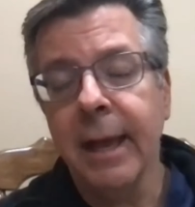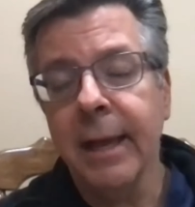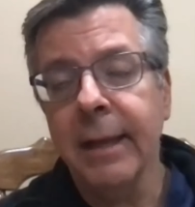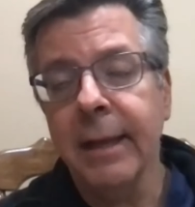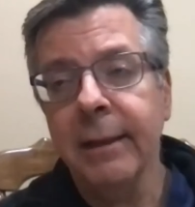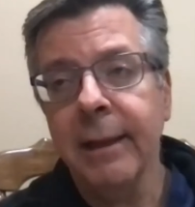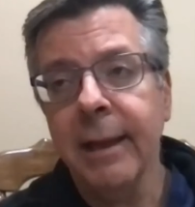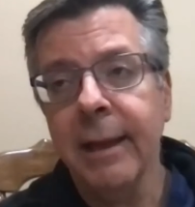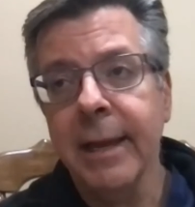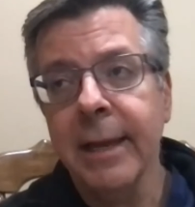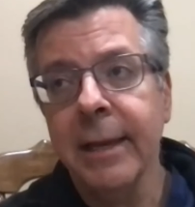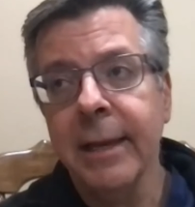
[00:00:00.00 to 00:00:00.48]
I
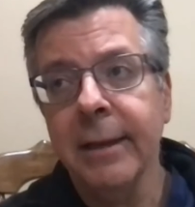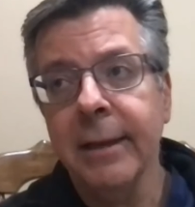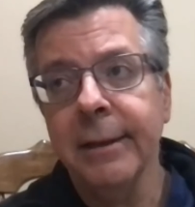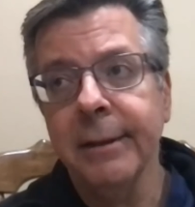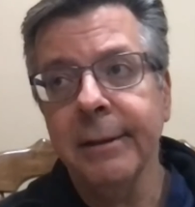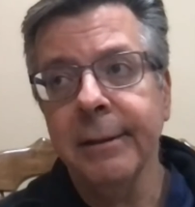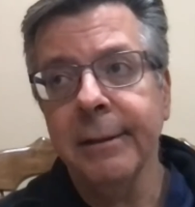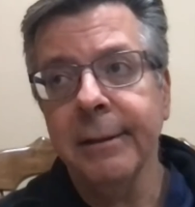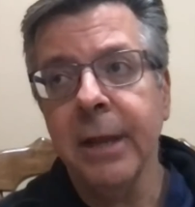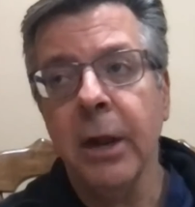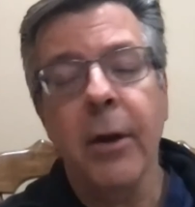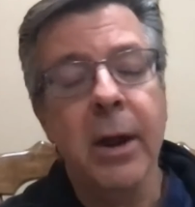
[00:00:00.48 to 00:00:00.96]
like
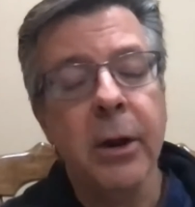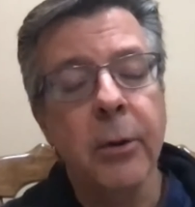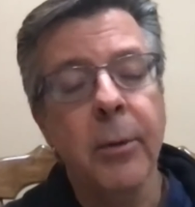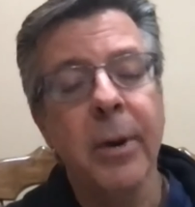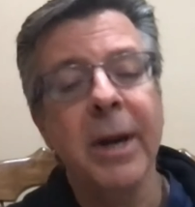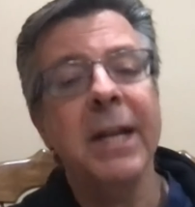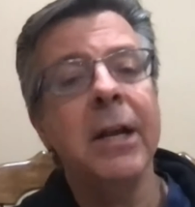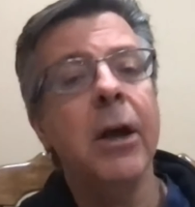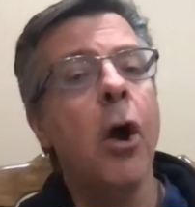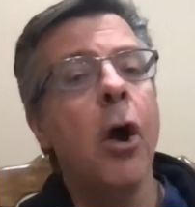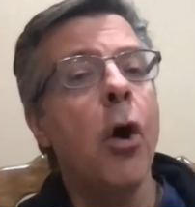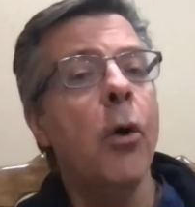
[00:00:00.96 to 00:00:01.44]
you know I don't
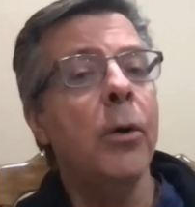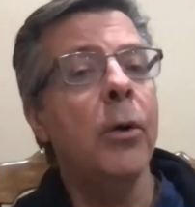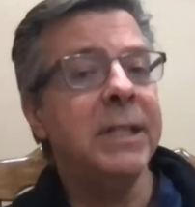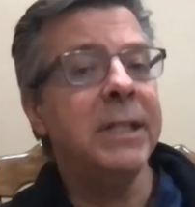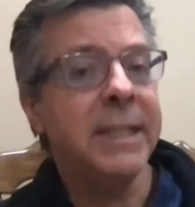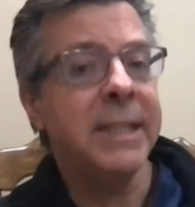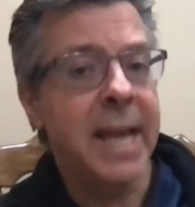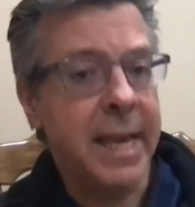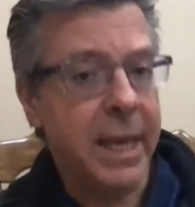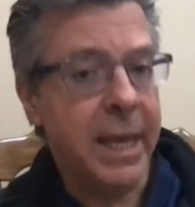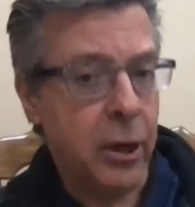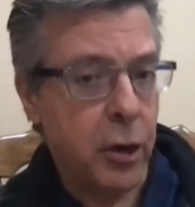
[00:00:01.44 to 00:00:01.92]
want to
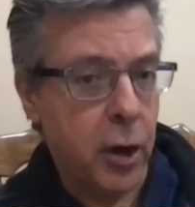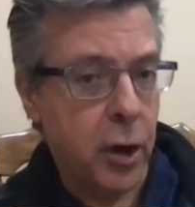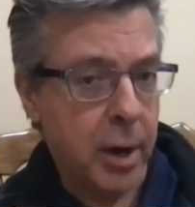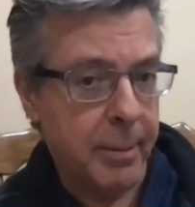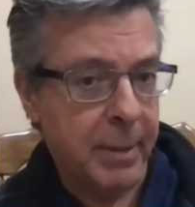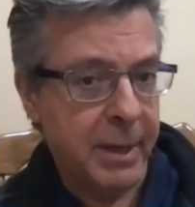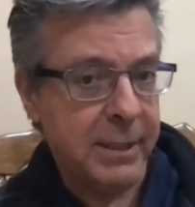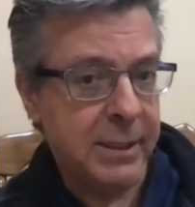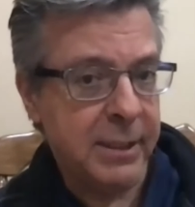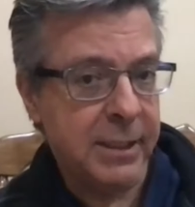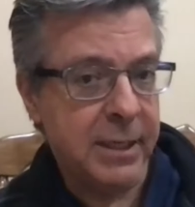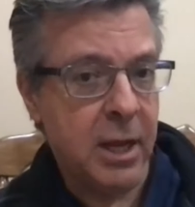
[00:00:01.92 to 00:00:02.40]
always take it on
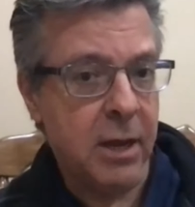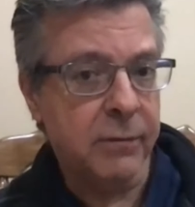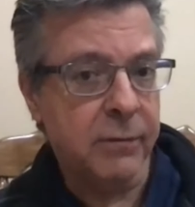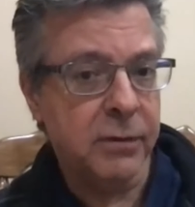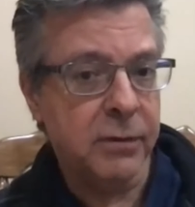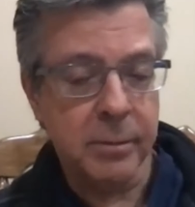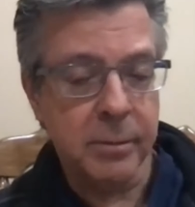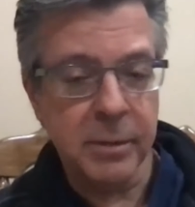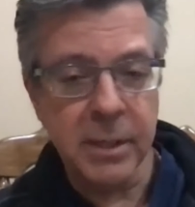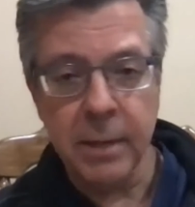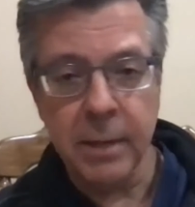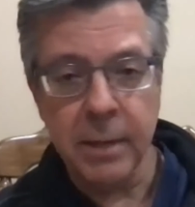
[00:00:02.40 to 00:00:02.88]
myself.
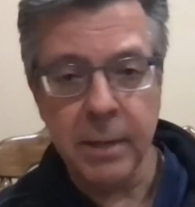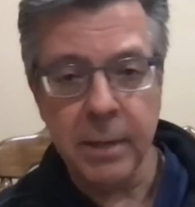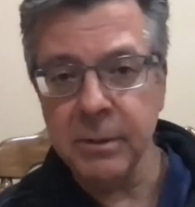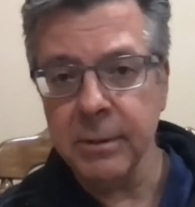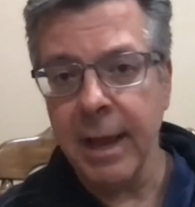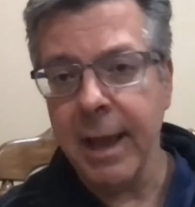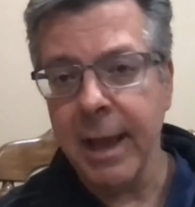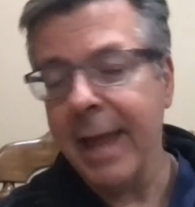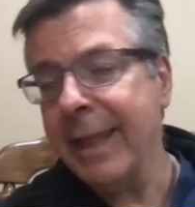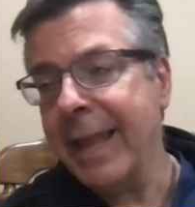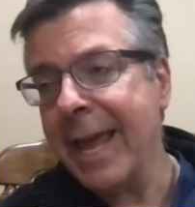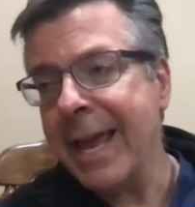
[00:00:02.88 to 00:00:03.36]

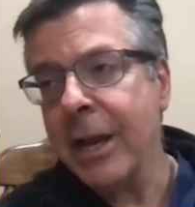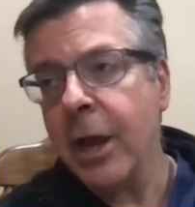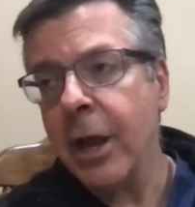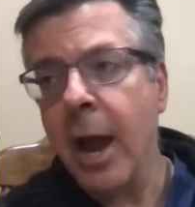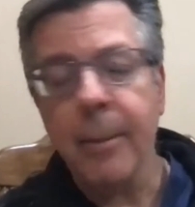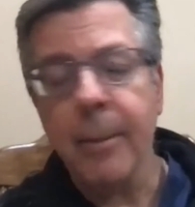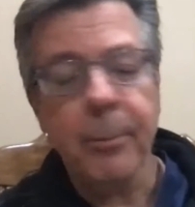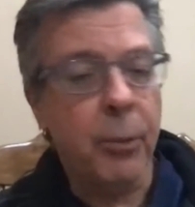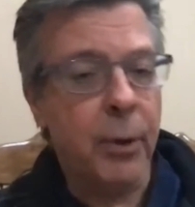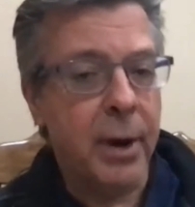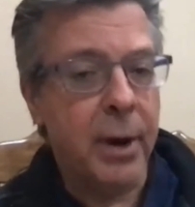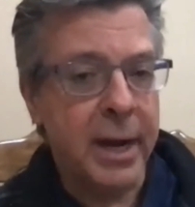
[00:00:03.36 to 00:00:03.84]
Sometimes I like
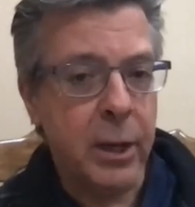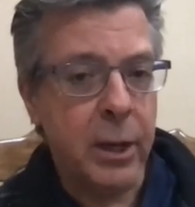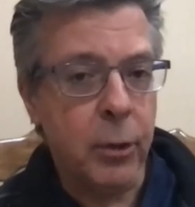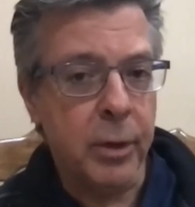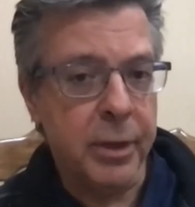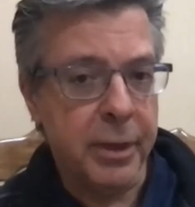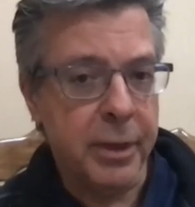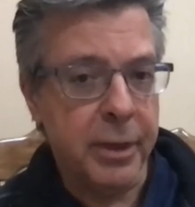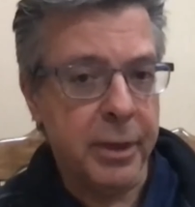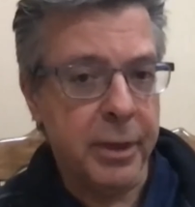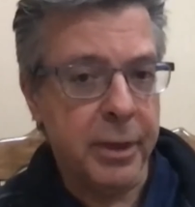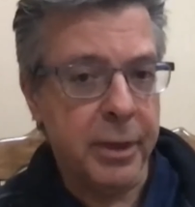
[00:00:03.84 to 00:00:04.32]
operating
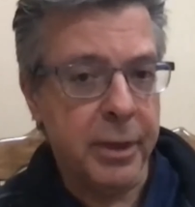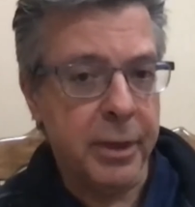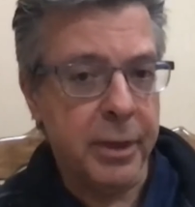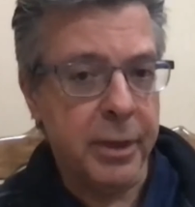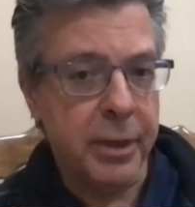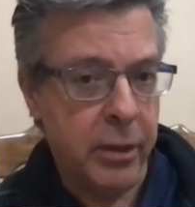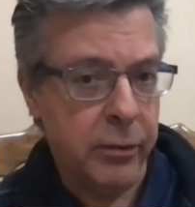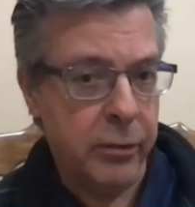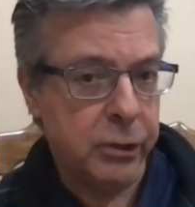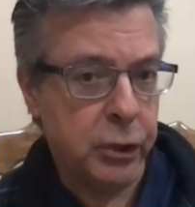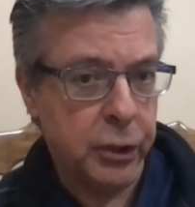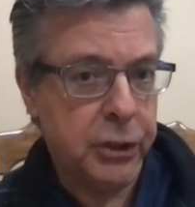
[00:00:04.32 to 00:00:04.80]
with
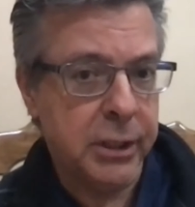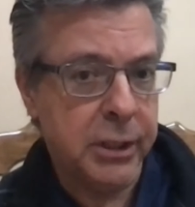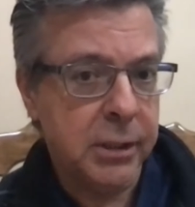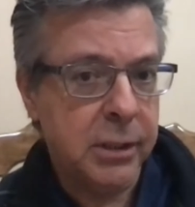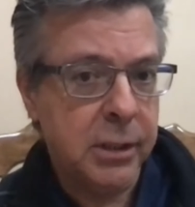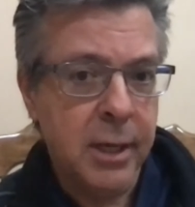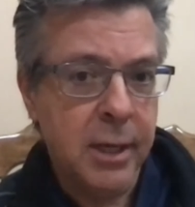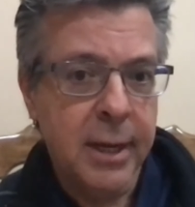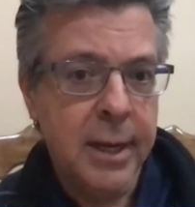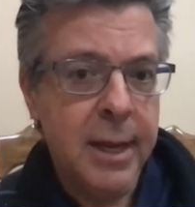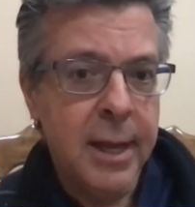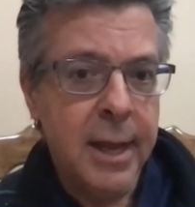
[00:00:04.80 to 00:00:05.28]
other
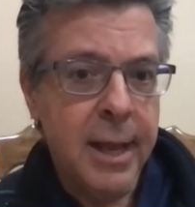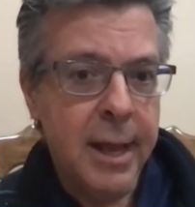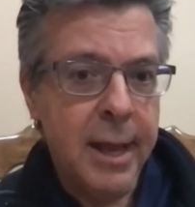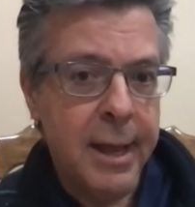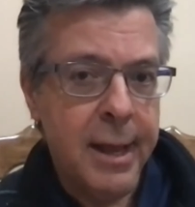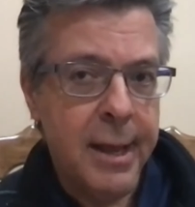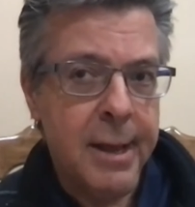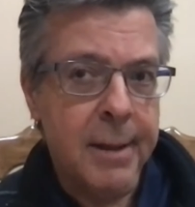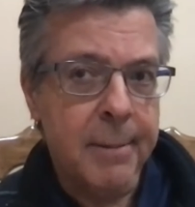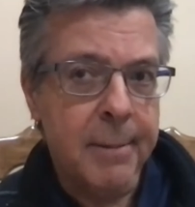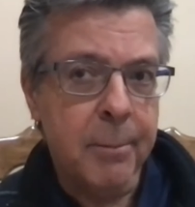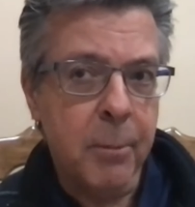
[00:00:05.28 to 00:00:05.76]
surgeons
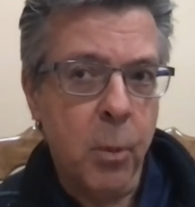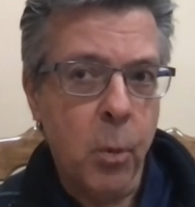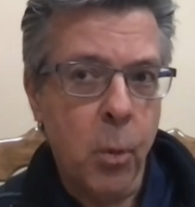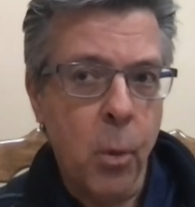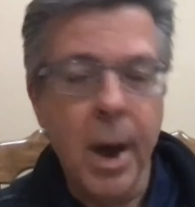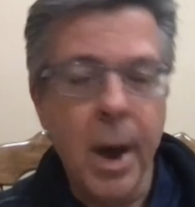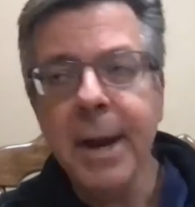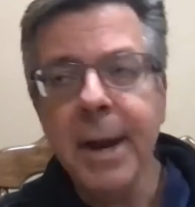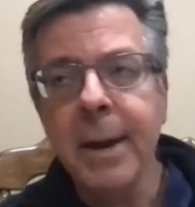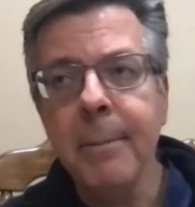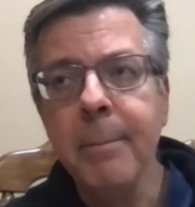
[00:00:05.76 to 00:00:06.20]
uh, yes.